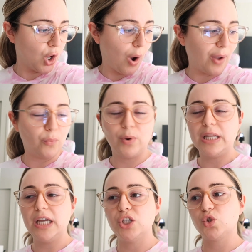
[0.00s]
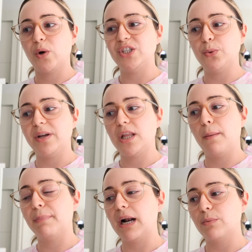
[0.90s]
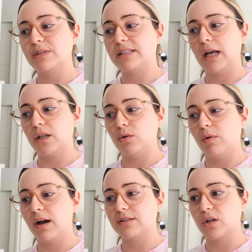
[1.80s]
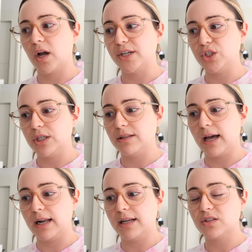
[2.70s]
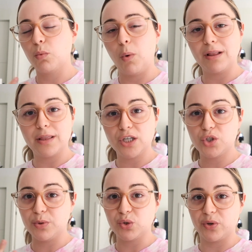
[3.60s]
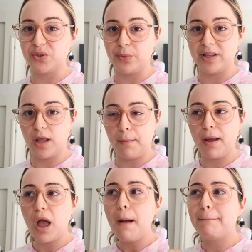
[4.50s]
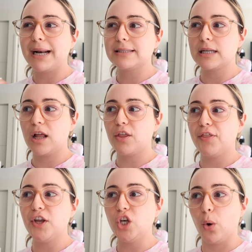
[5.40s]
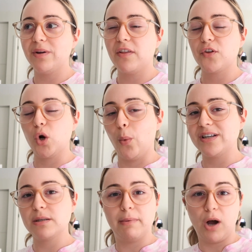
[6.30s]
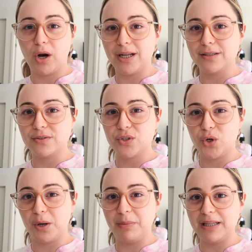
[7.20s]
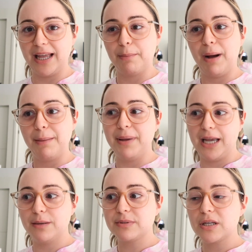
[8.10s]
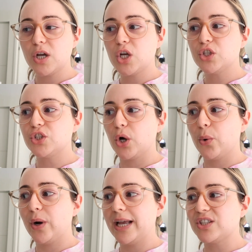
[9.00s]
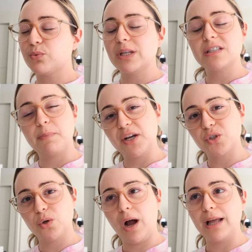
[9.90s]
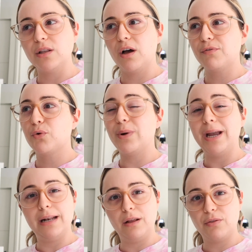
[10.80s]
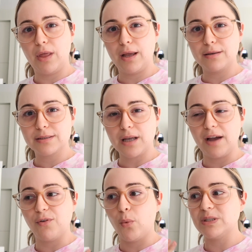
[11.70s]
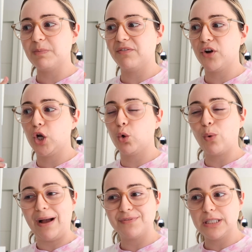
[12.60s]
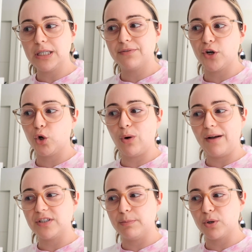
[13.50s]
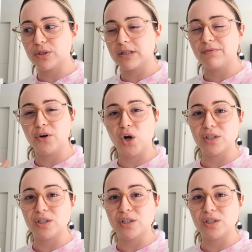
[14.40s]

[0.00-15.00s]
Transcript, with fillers: know, I really enjoy doing them, but I was telling you guys on IG that it's one thing to enjoy doing them, but it's another thing knowing that they're going to my audience. You know what I mean? Like my babes. So it's really special. I love creating things. I've always been very crafty, very crafty person, very